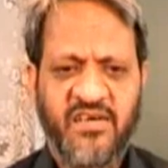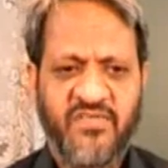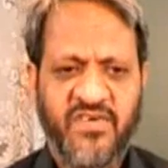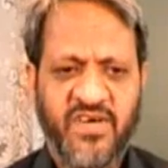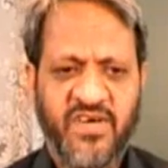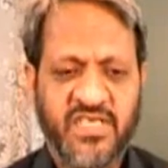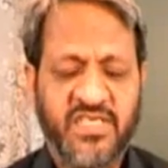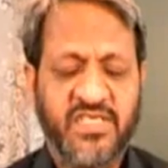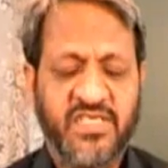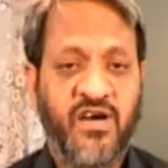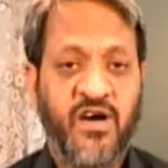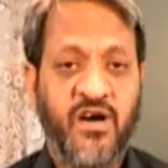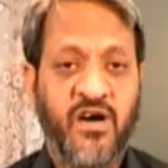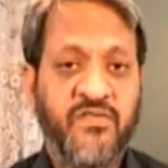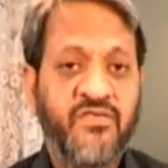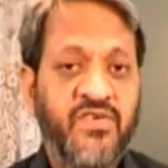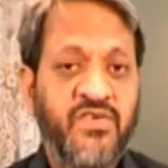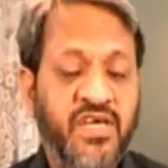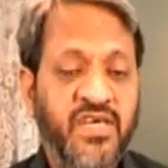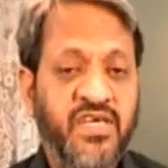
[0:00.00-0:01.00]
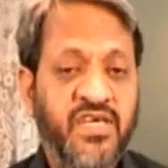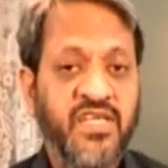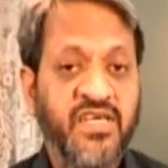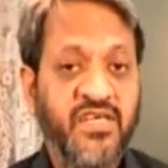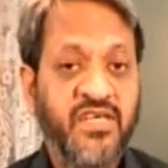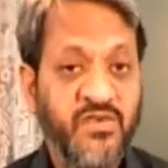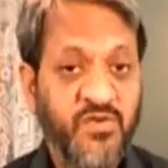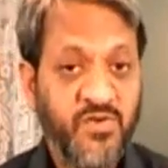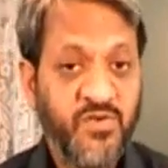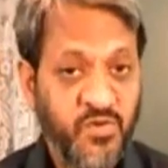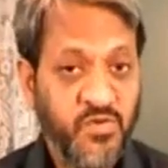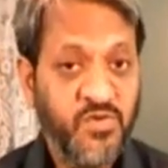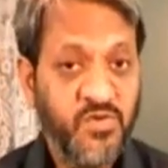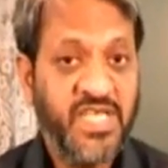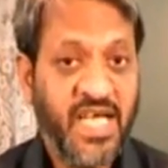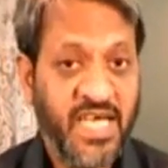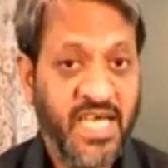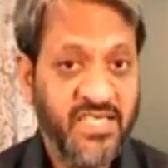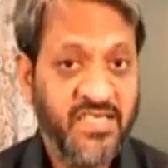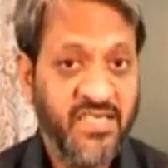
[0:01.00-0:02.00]
first offered in two
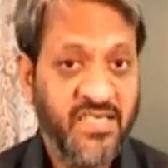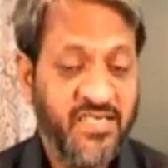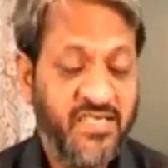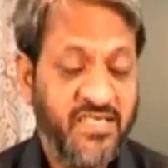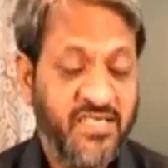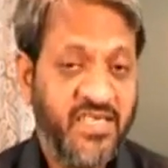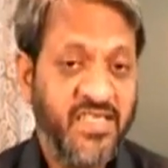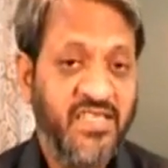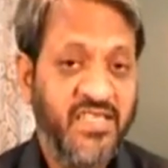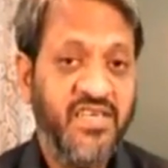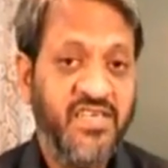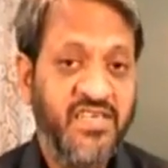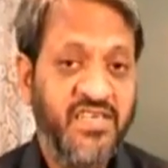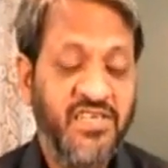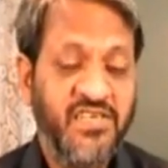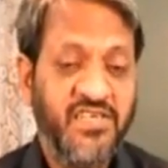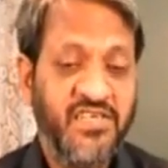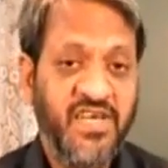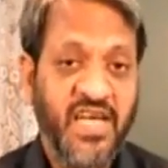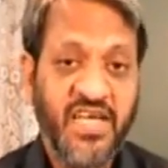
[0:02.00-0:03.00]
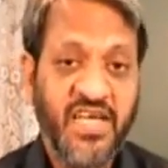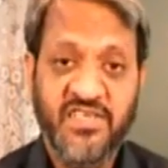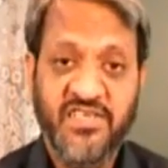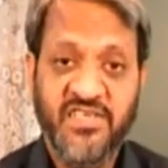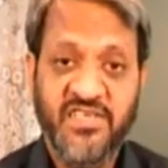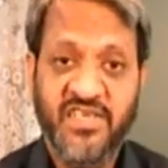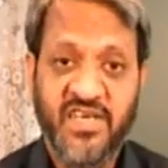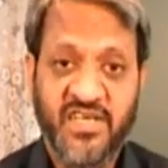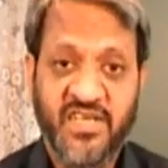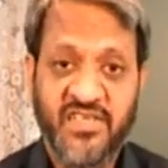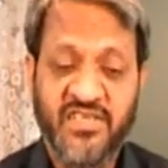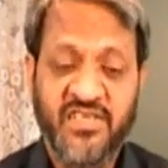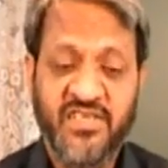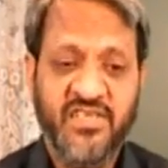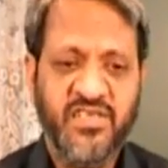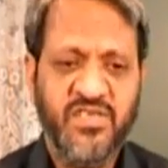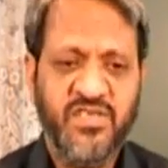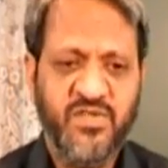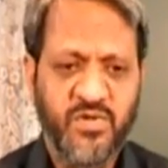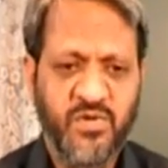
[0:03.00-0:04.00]
sizes in the year
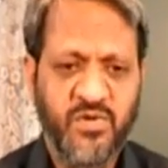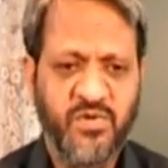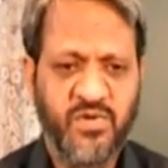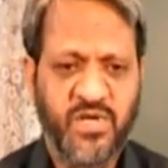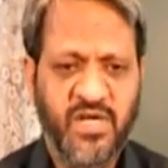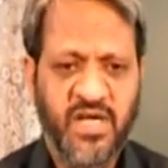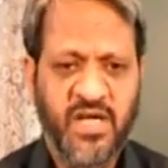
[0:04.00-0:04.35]
1902.